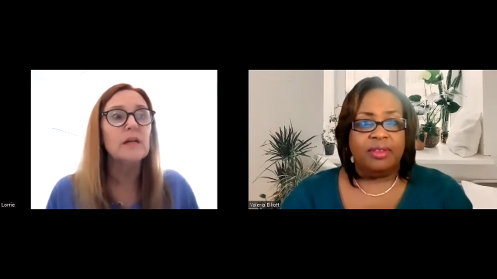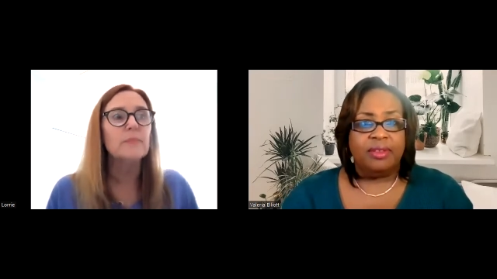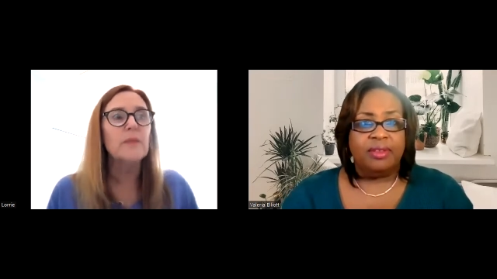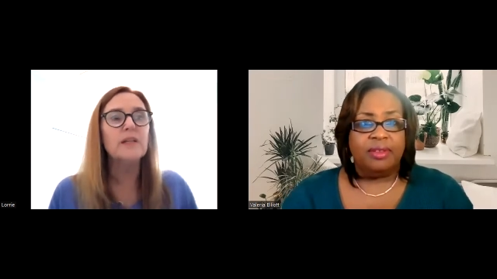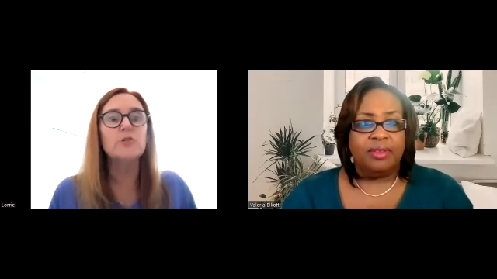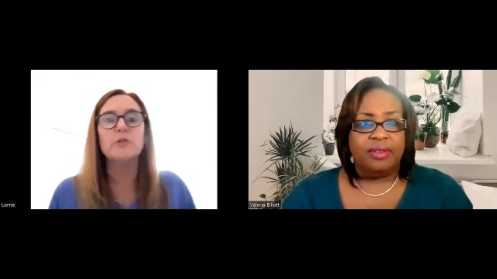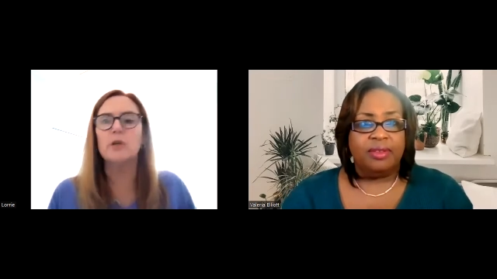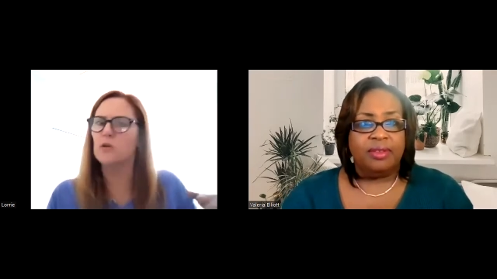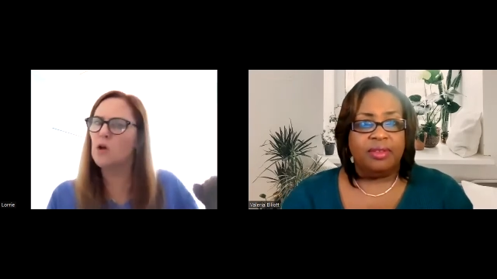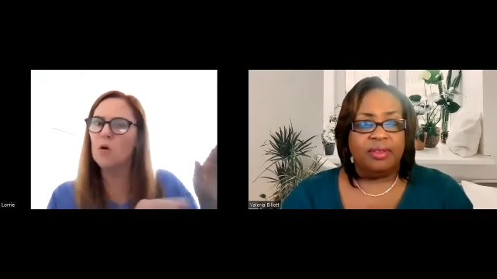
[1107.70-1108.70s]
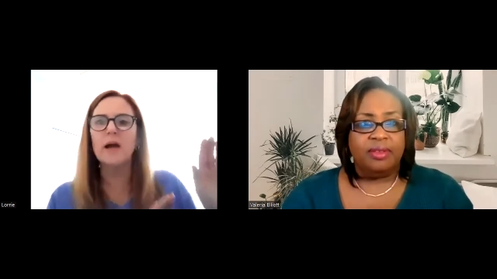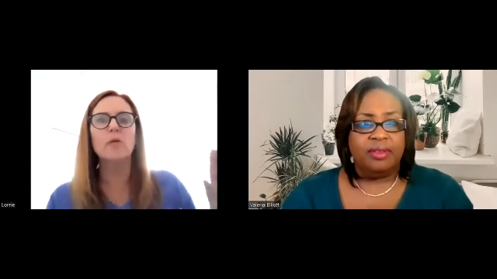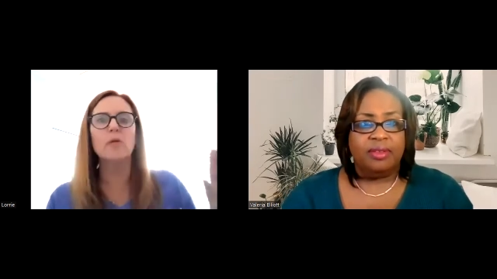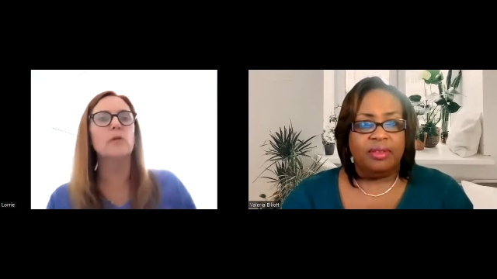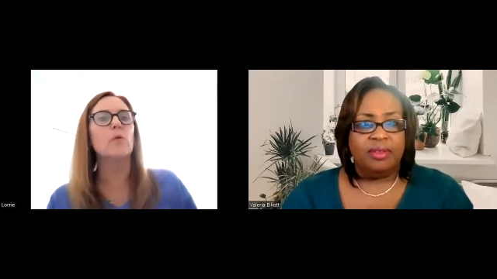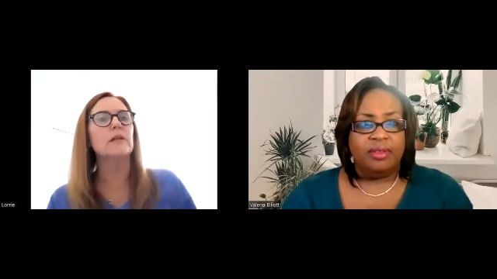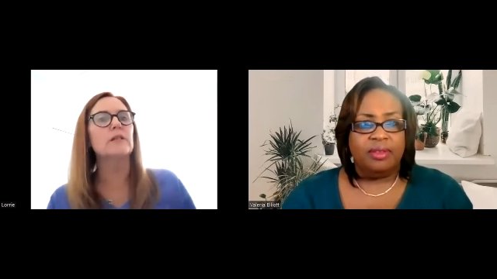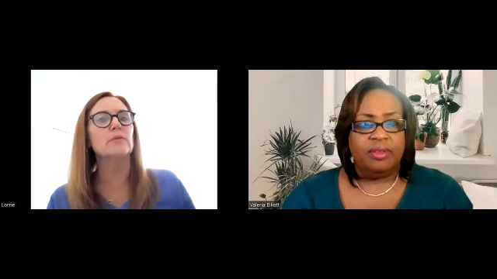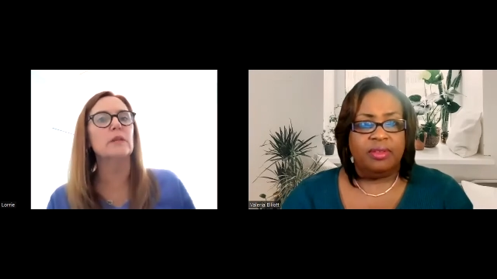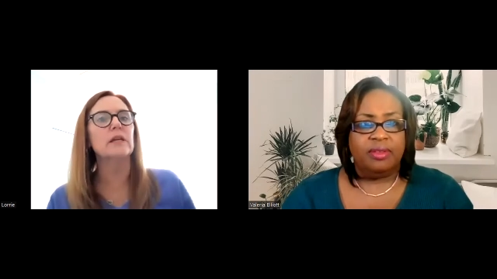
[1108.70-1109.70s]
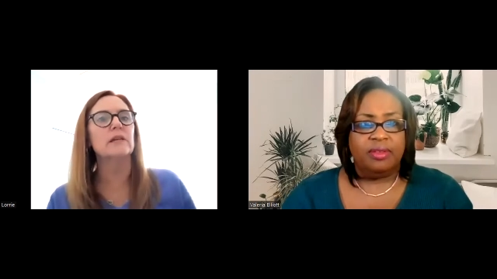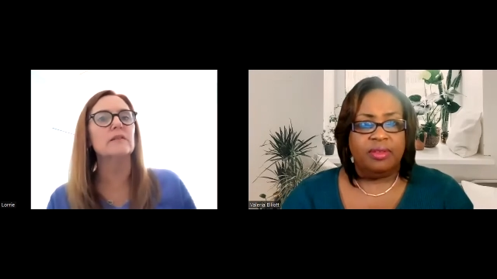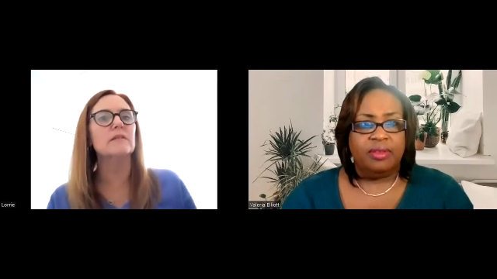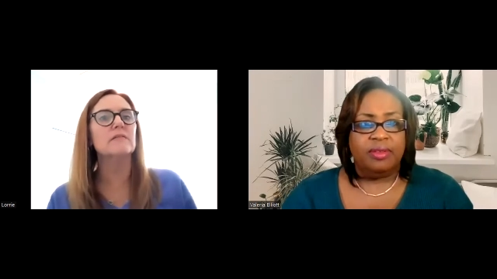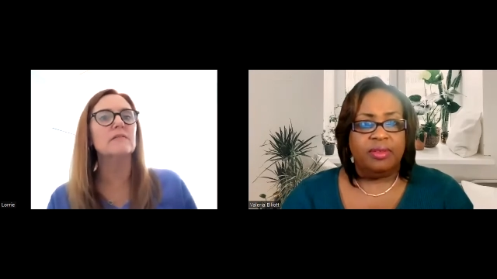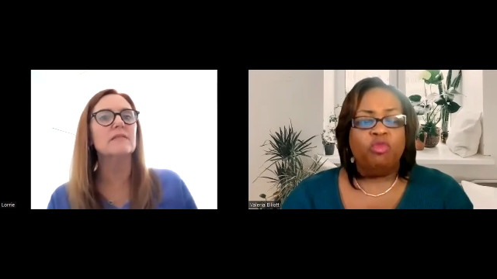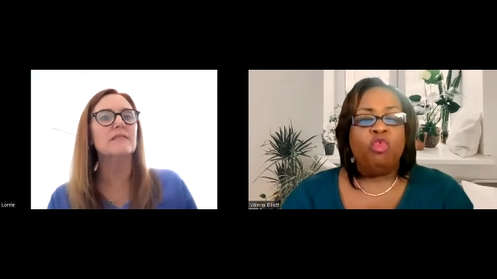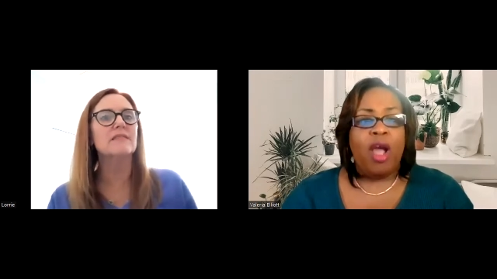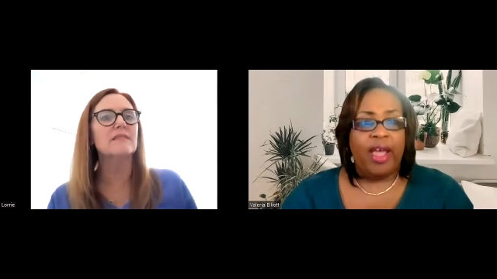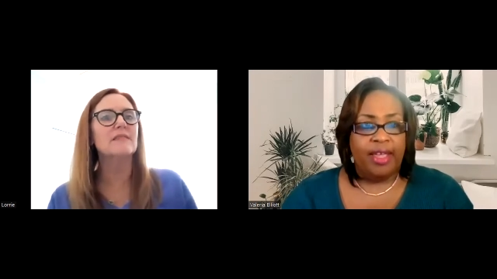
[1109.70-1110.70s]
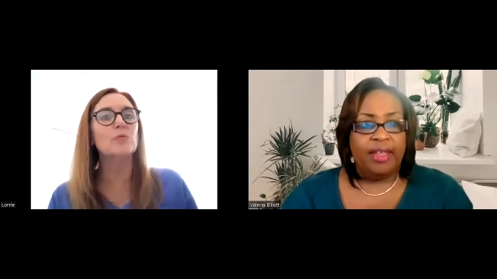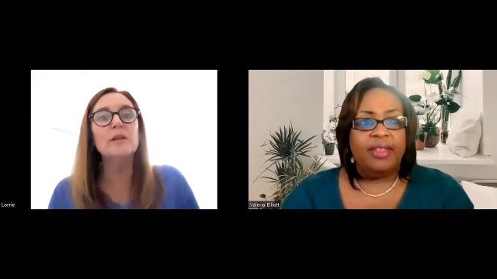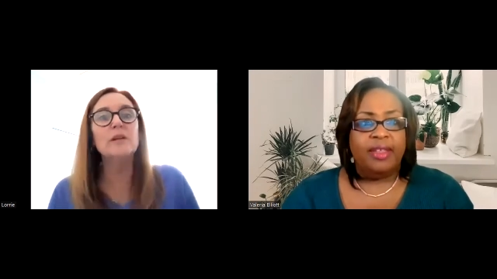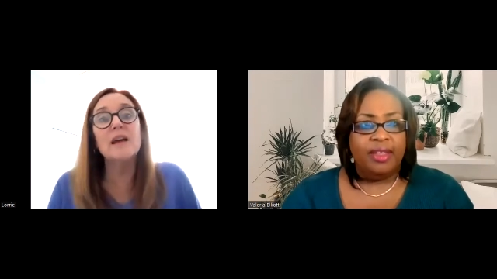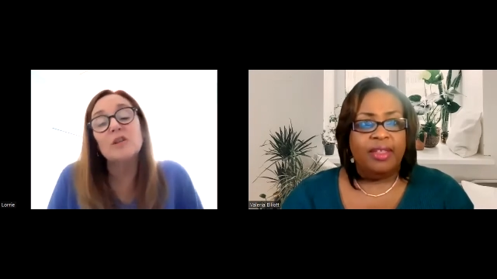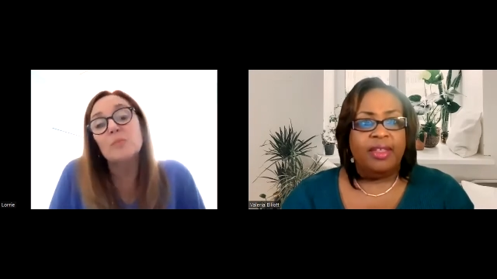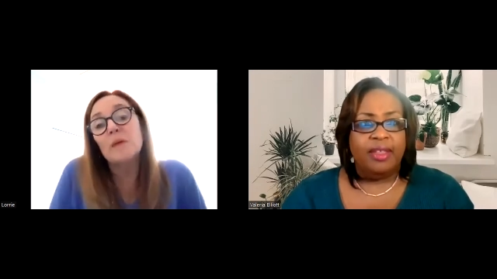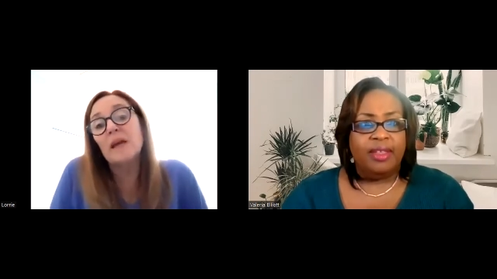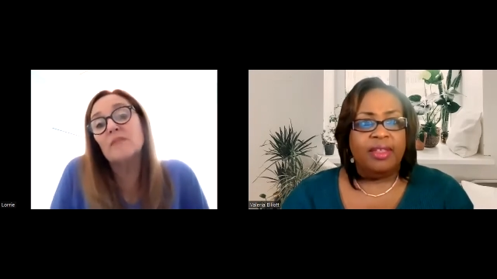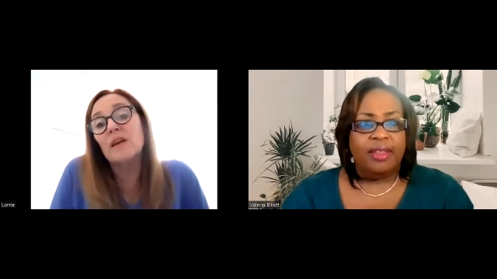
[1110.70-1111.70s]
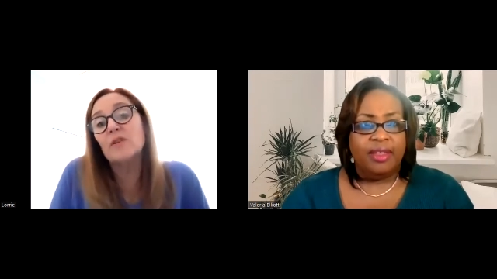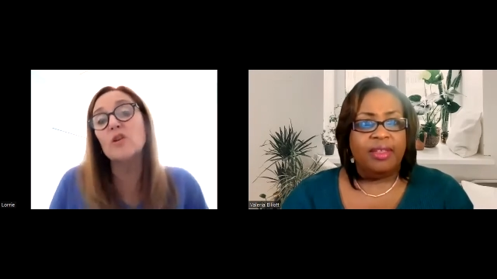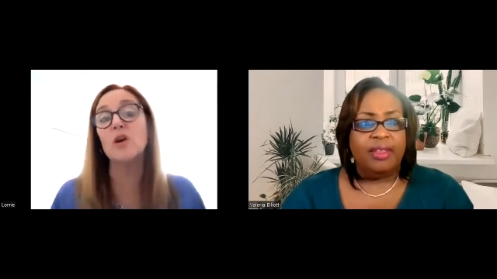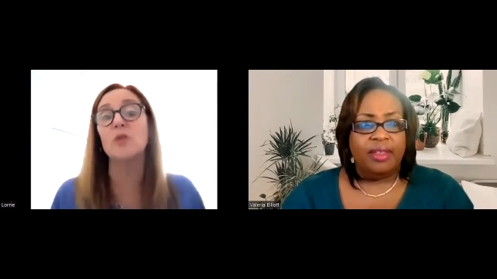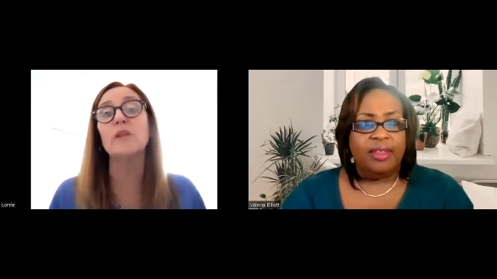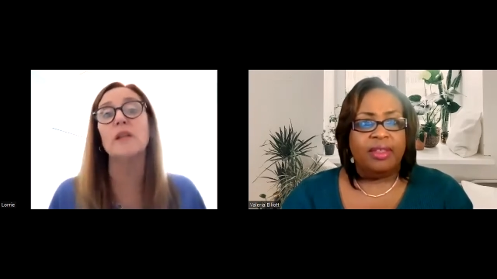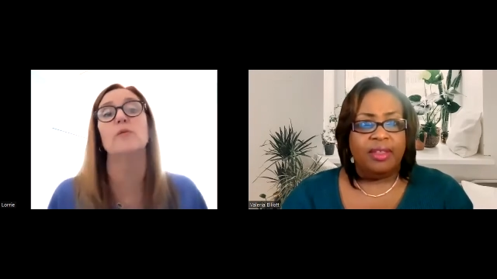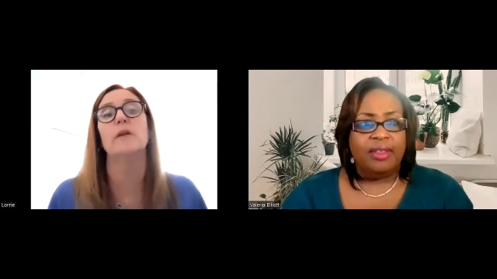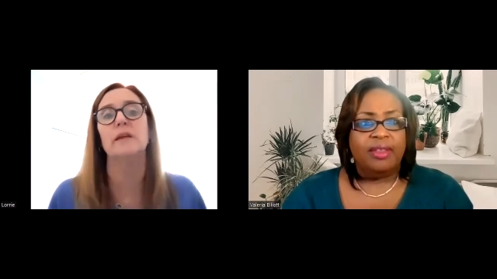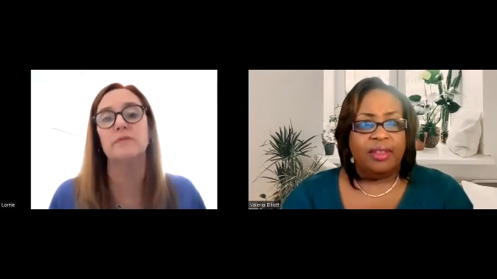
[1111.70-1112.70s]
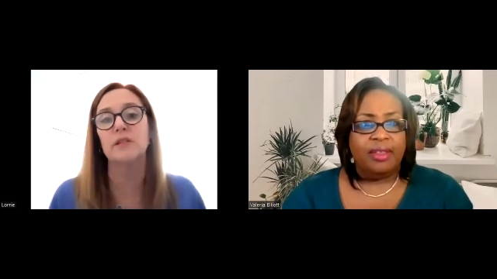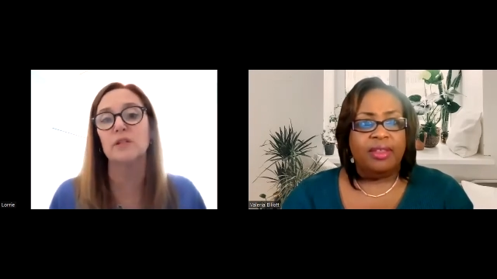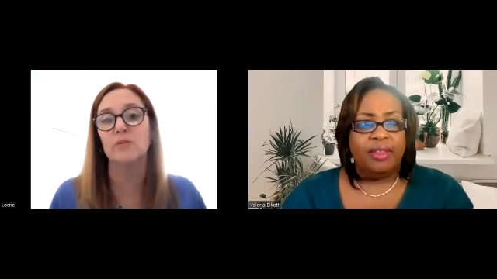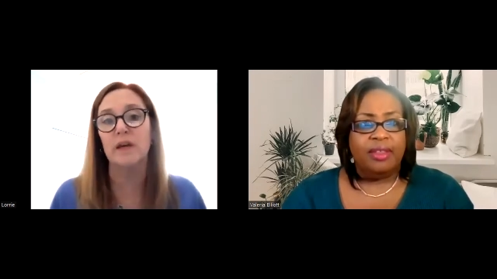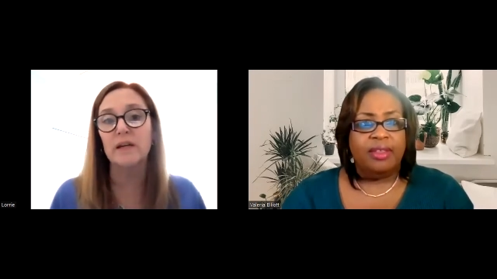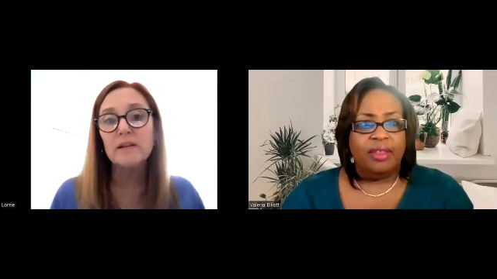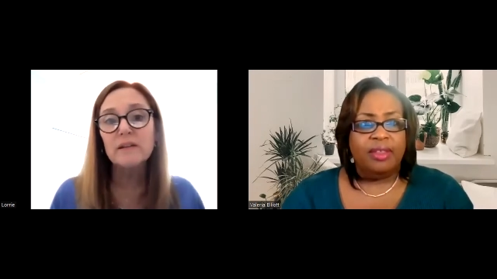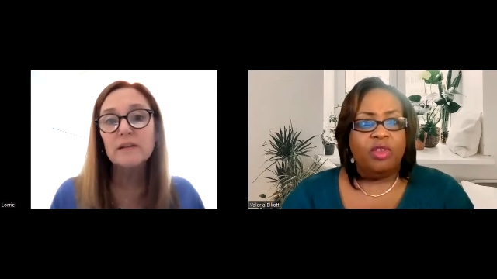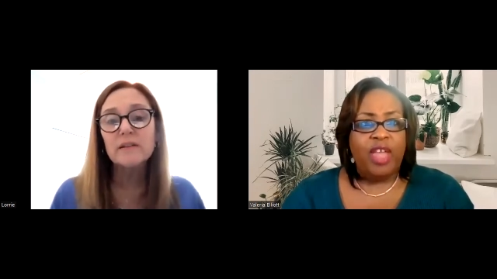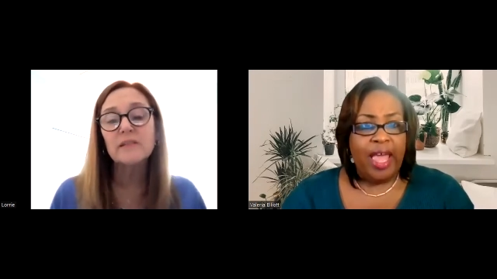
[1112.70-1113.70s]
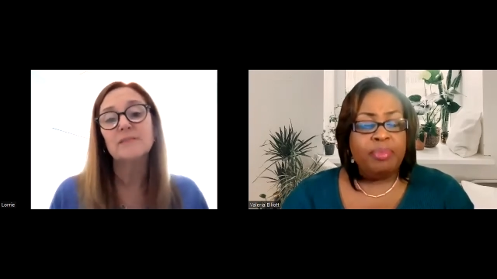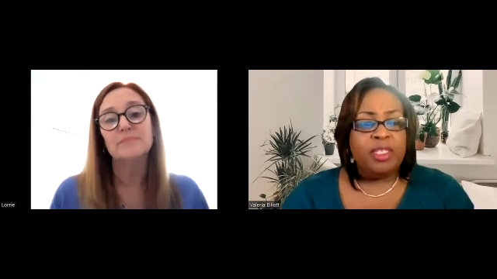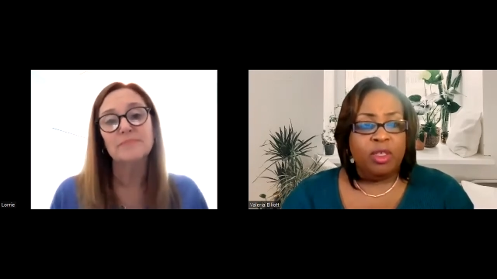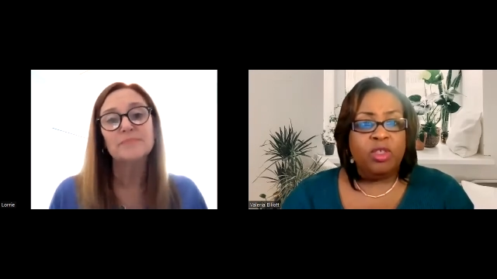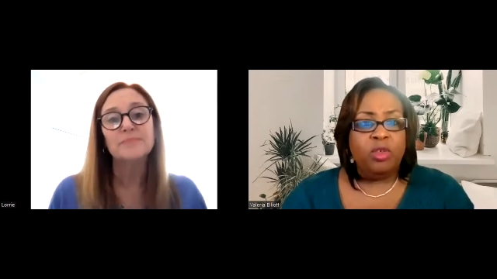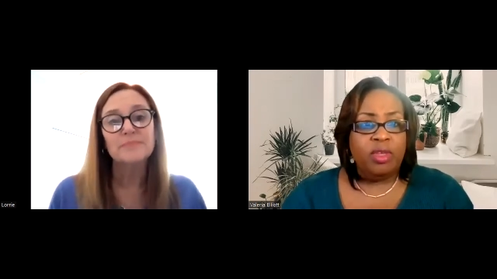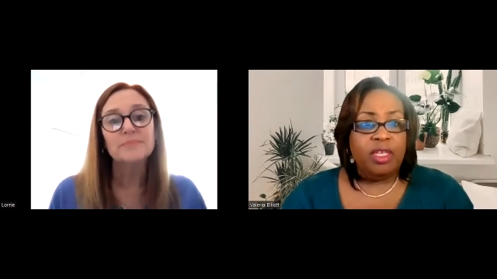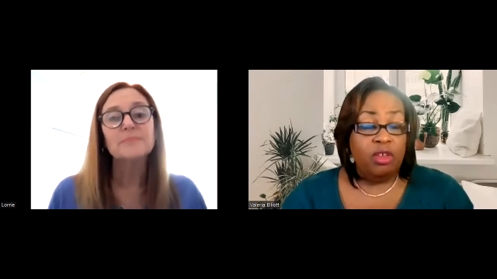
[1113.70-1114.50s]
Speaker 1: had you said no i only want to do this Right. You may have never known that you had a gift to do that.
Speaker 2: Absolutely.